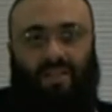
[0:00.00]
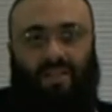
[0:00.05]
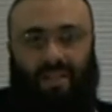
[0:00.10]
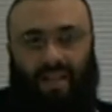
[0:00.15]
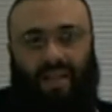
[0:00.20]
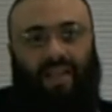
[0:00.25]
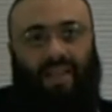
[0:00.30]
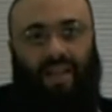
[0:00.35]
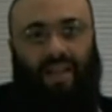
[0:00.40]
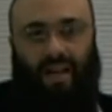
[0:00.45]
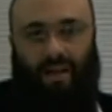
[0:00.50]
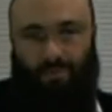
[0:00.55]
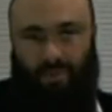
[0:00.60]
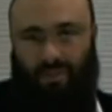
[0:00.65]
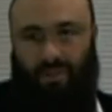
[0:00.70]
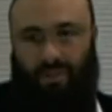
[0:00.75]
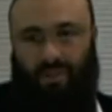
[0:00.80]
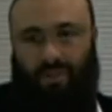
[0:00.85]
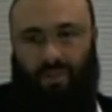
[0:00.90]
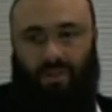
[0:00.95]
like it
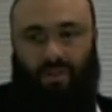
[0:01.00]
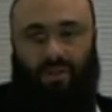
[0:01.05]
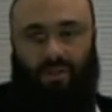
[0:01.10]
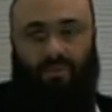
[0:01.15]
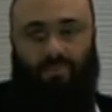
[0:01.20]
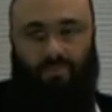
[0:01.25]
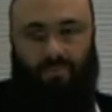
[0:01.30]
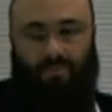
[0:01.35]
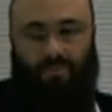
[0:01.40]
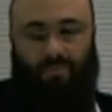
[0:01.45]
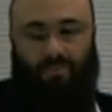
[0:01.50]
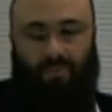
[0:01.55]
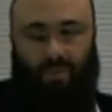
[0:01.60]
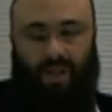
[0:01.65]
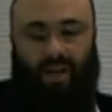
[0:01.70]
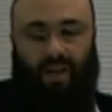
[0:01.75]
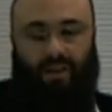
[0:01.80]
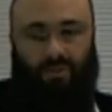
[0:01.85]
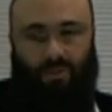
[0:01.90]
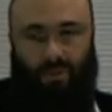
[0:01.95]
happened in Europe.
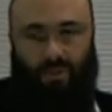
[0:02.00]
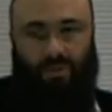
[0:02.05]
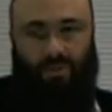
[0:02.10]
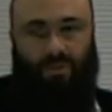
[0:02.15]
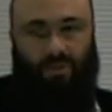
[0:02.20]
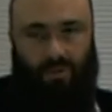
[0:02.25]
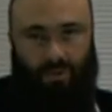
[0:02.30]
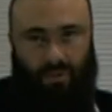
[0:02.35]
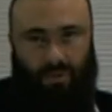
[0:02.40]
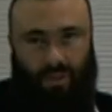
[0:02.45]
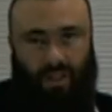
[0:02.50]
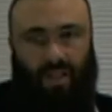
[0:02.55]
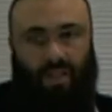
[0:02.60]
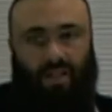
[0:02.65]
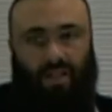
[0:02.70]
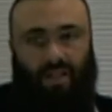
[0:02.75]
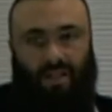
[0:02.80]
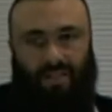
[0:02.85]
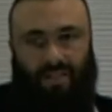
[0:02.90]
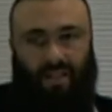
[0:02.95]
We have to also
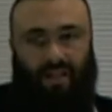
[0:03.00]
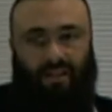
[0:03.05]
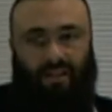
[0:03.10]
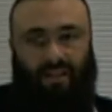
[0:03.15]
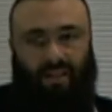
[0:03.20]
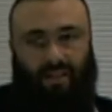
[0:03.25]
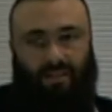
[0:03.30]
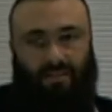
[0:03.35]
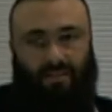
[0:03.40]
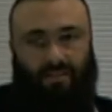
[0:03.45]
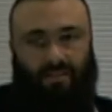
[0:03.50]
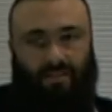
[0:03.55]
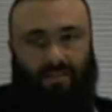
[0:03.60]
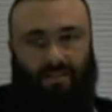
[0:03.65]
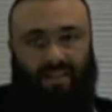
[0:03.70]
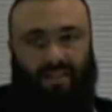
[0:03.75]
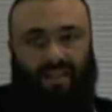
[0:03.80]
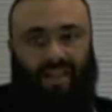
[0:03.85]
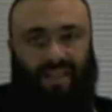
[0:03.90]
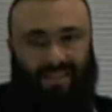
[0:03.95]
say that.
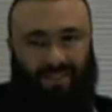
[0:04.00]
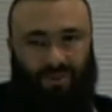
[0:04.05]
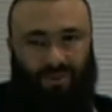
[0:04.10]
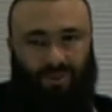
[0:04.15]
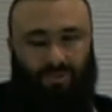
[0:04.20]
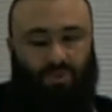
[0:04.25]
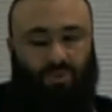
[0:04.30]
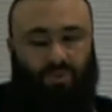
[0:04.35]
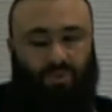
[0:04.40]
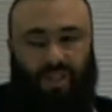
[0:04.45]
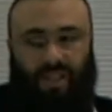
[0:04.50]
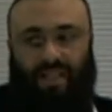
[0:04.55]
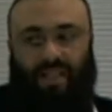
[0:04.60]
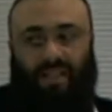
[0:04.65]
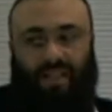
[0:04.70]
It really